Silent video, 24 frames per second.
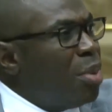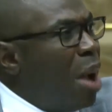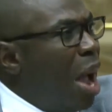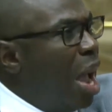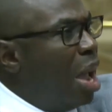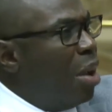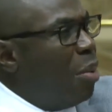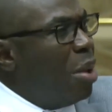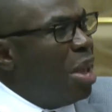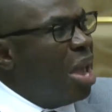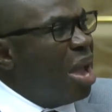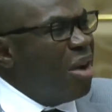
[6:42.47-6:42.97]

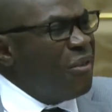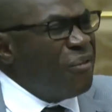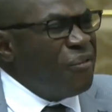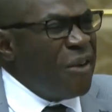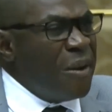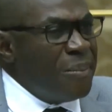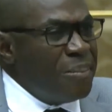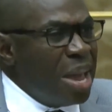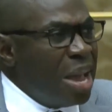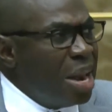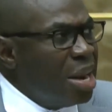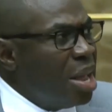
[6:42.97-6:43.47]
why we are
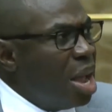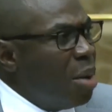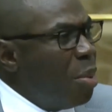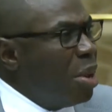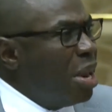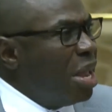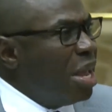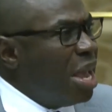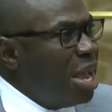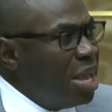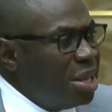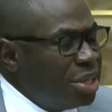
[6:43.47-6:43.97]
familiar
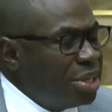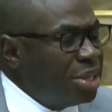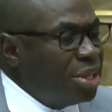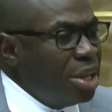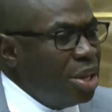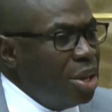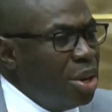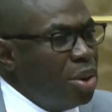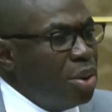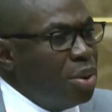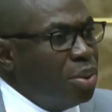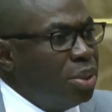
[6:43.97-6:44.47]
with the
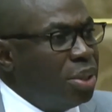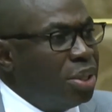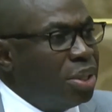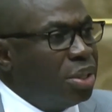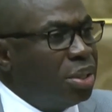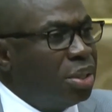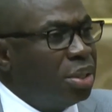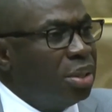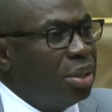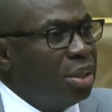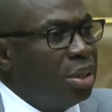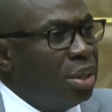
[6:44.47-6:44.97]

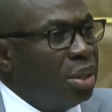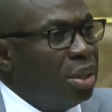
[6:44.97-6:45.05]
issues.